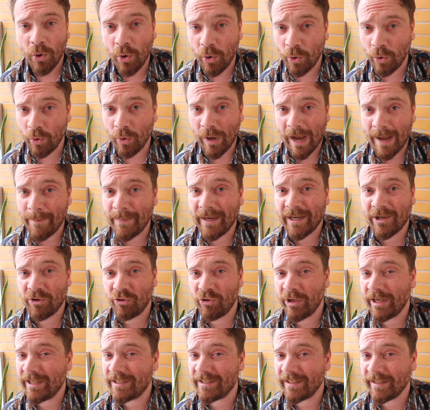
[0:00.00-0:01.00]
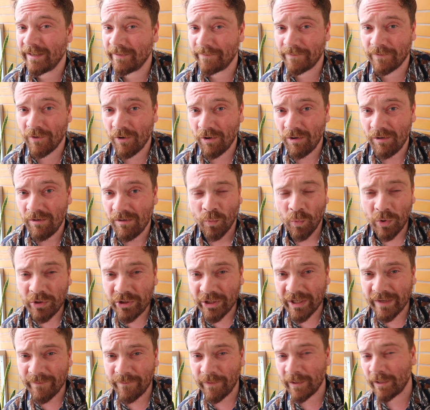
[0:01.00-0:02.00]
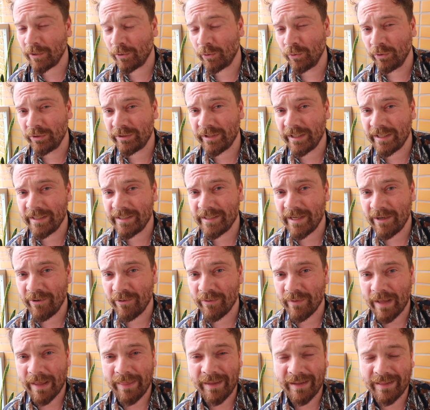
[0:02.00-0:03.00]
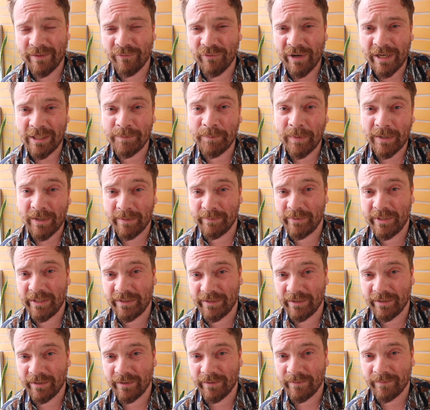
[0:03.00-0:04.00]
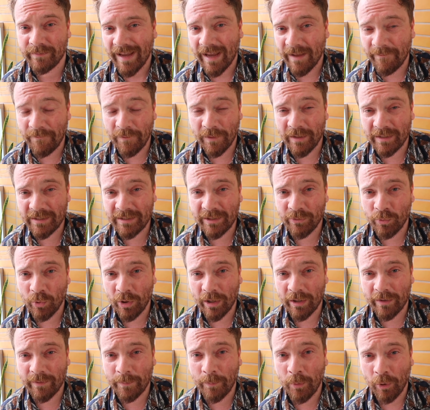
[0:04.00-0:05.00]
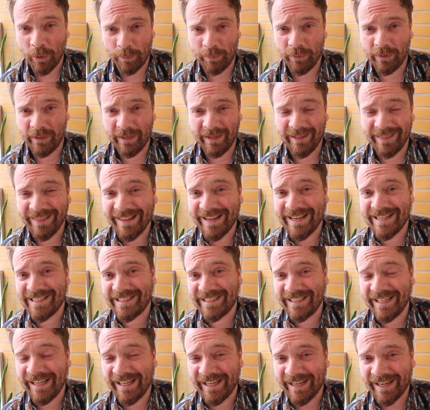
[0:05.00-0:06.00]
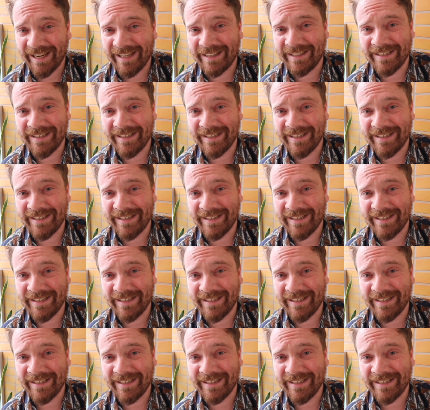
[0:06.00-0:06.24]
Who am I creating it for? Once you can figure those things out, I think the rest becomes easier. And for this to work properly, let's take a